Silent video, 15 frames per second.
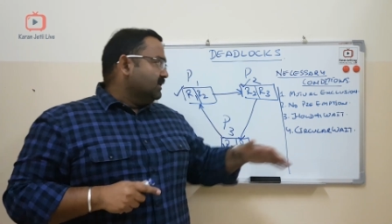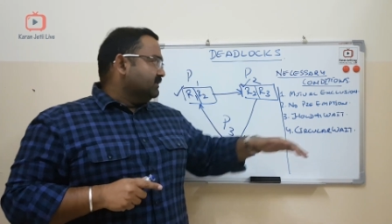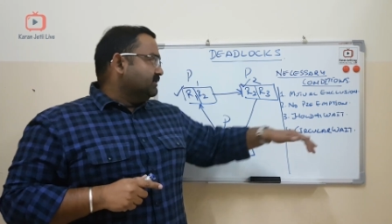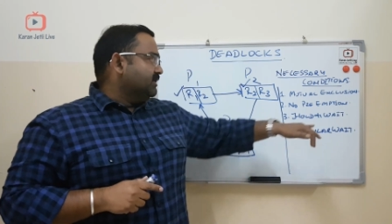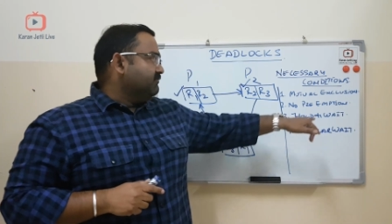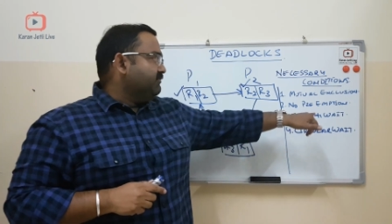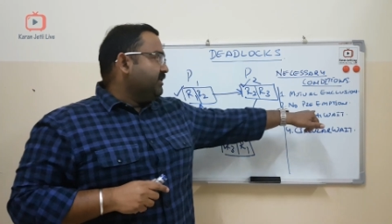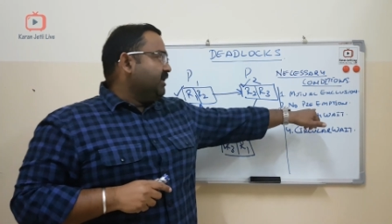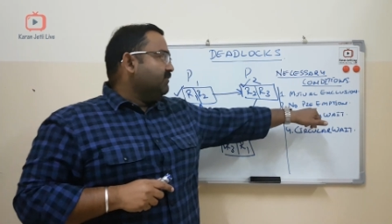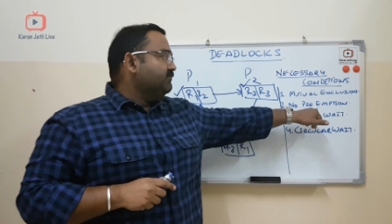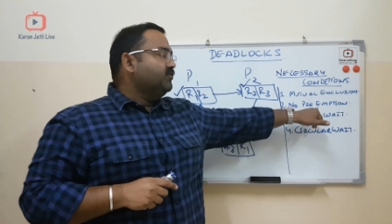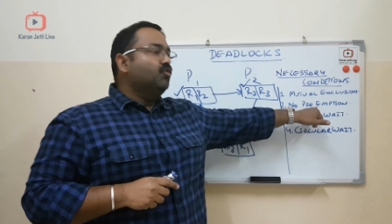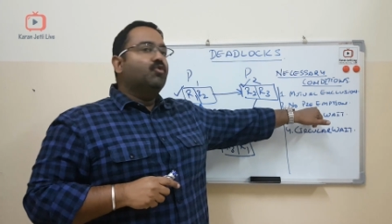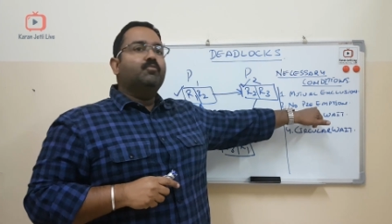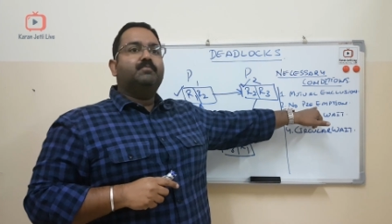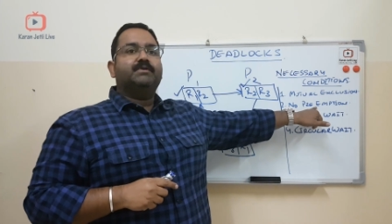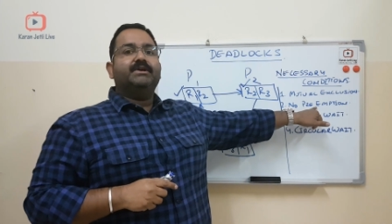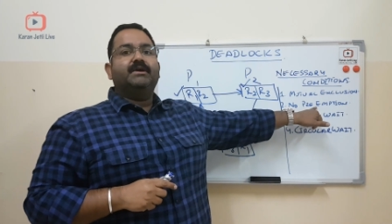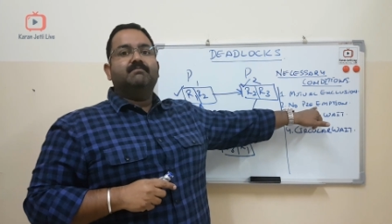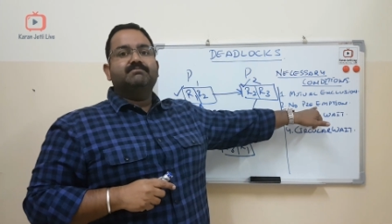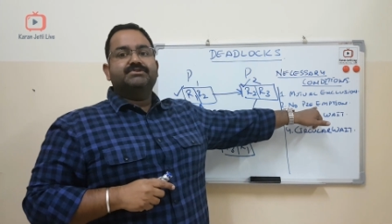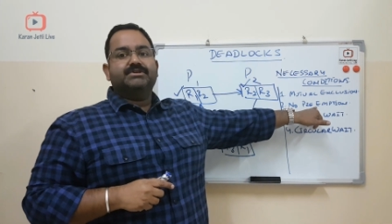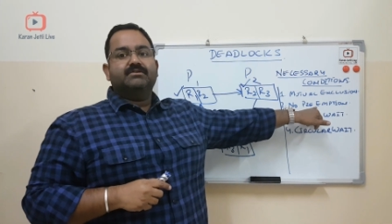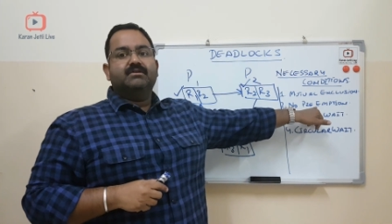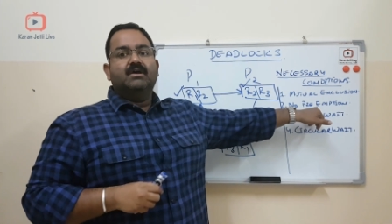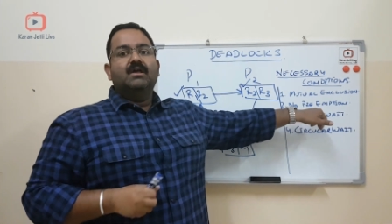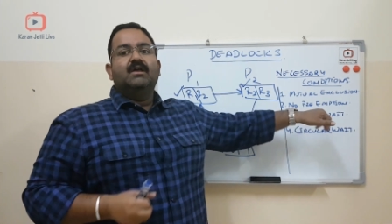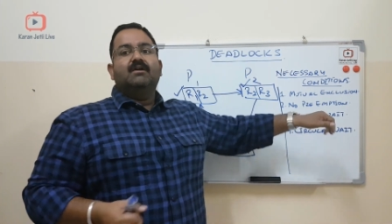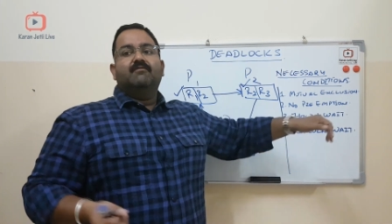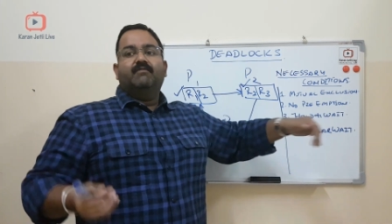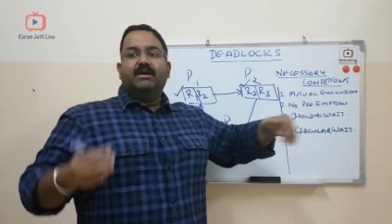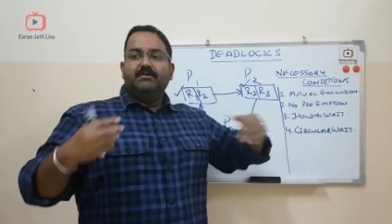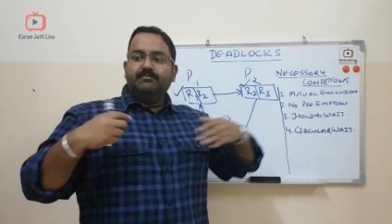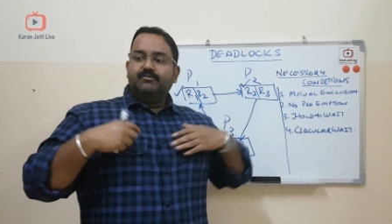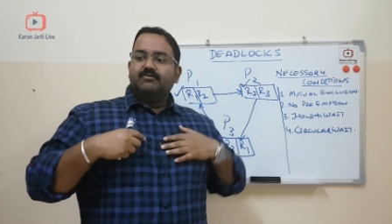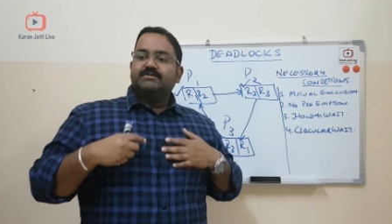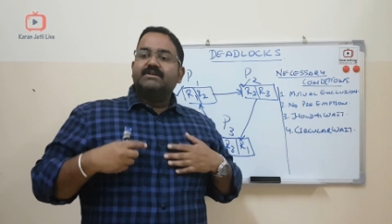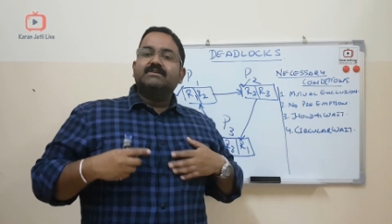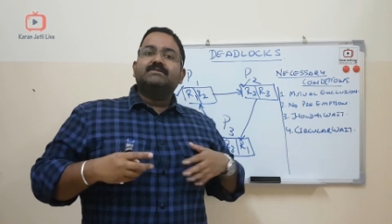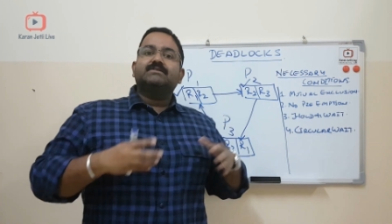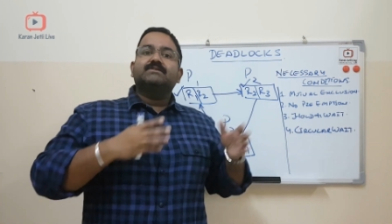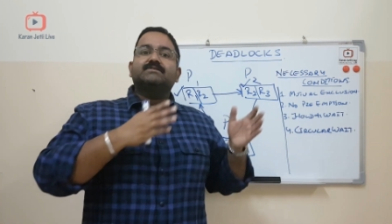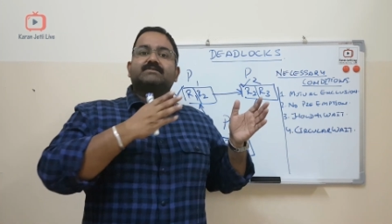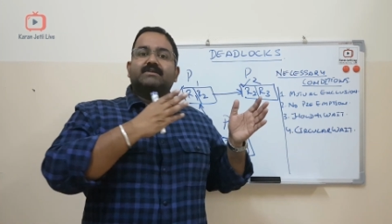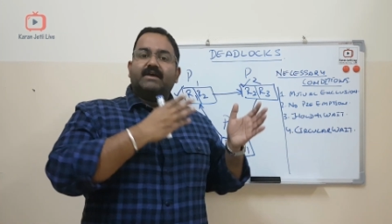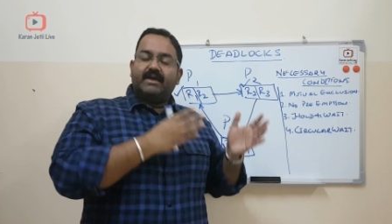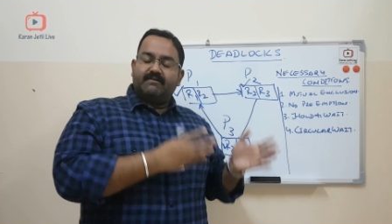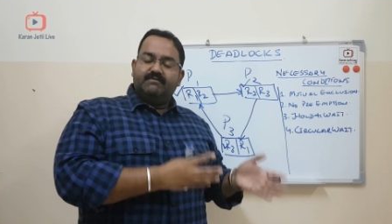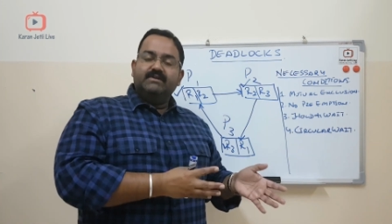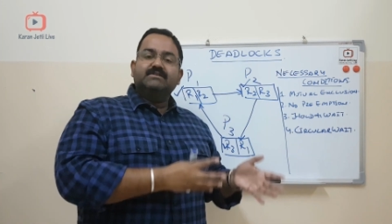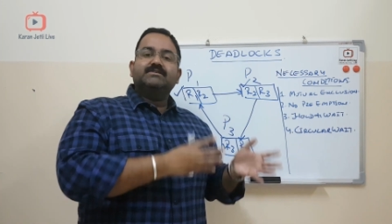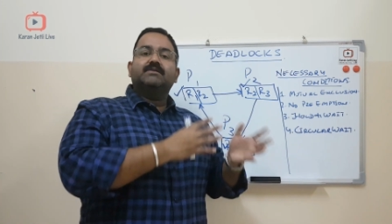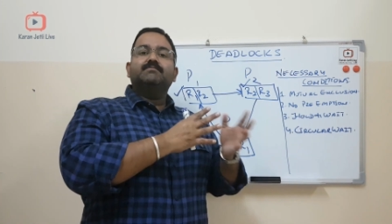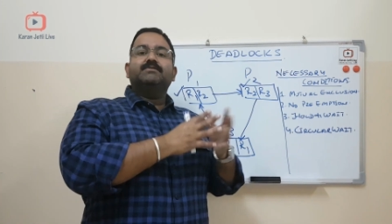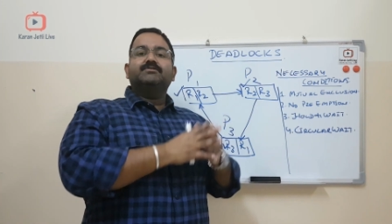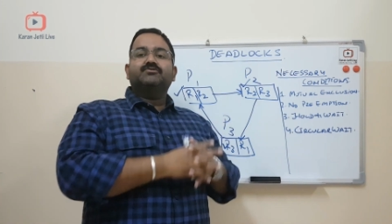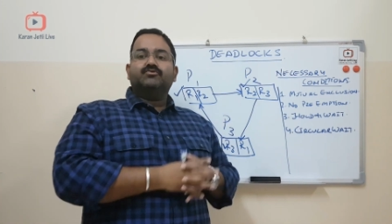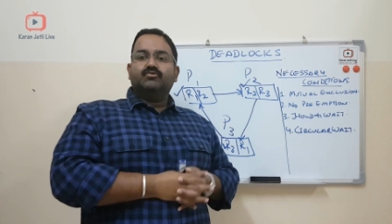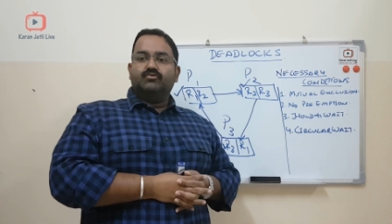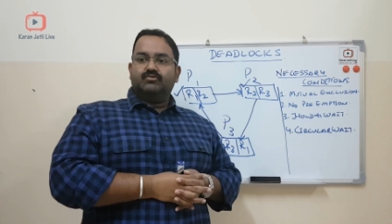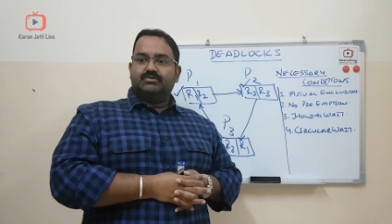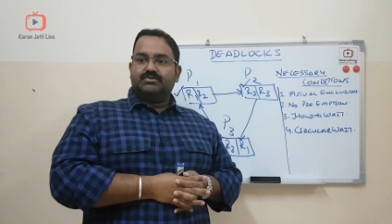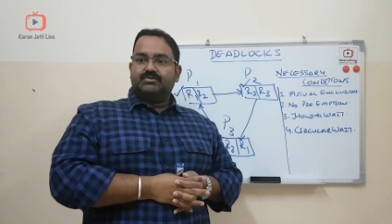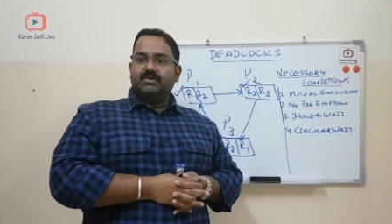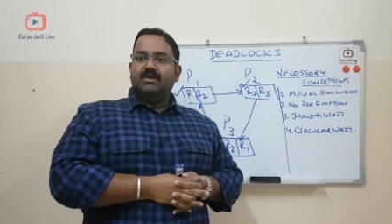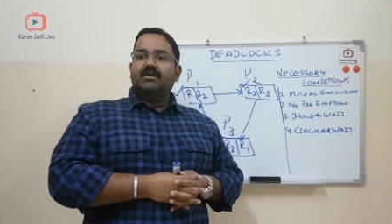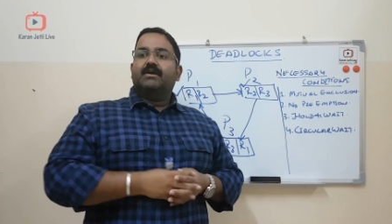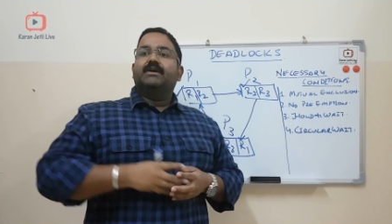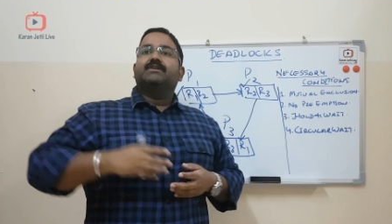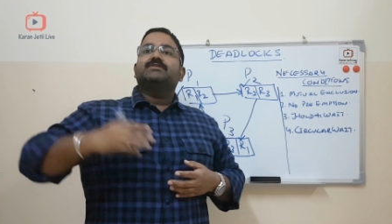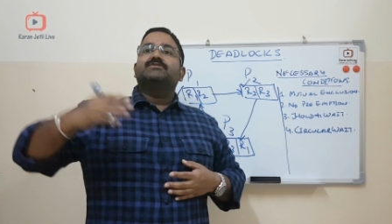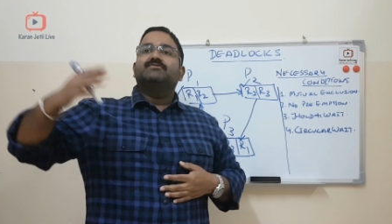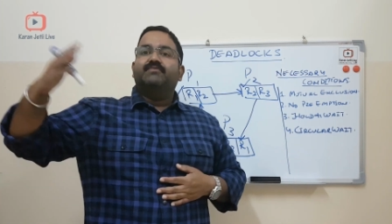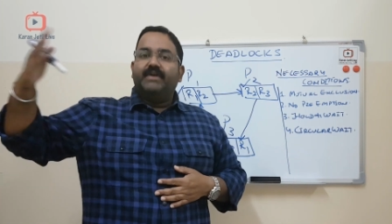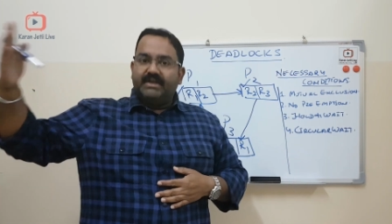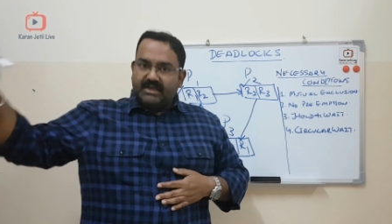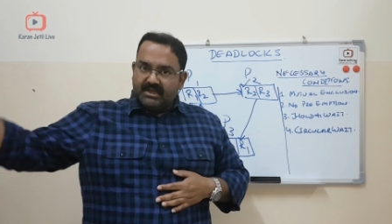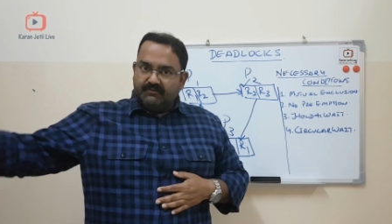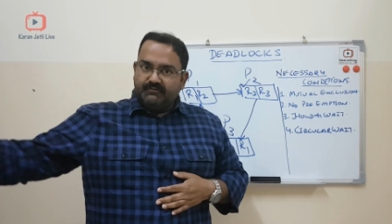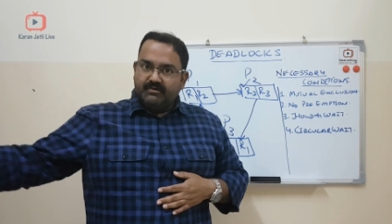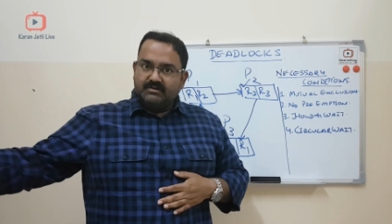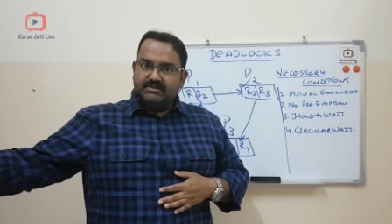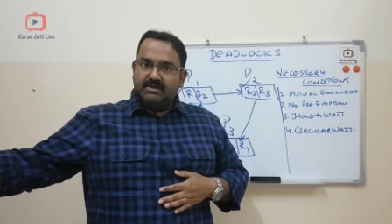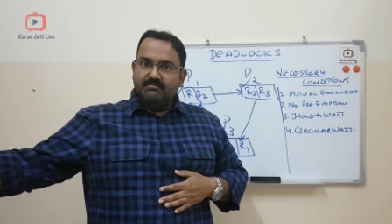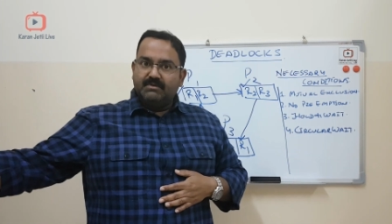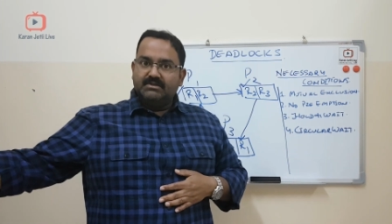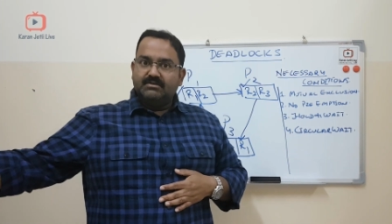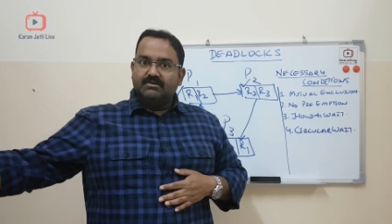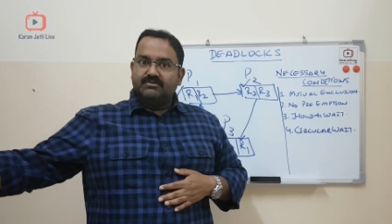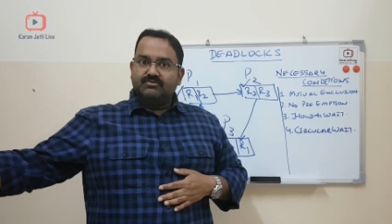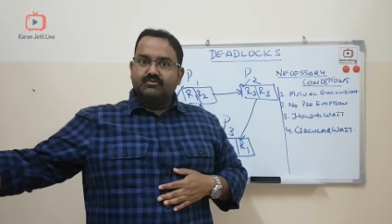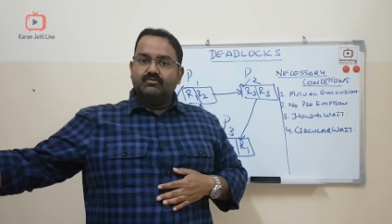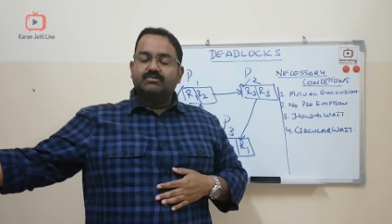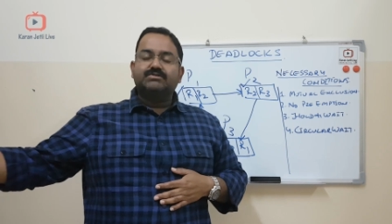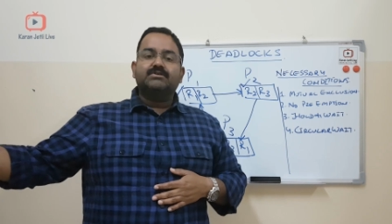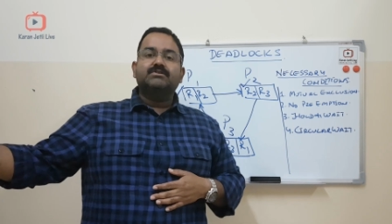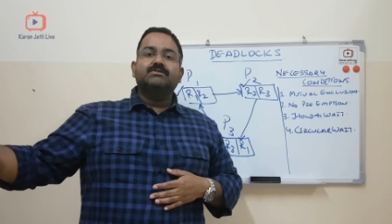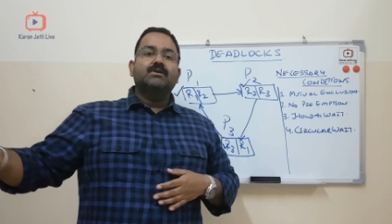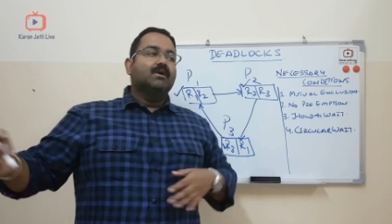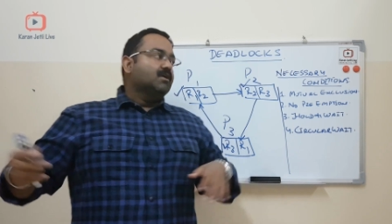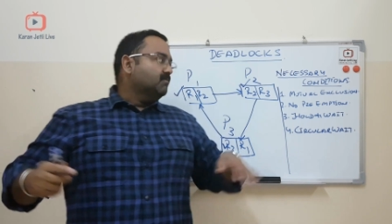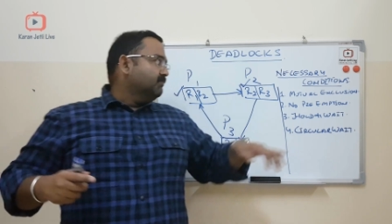Then we have no preemption. One process is having some resource it is waiting for some other resources,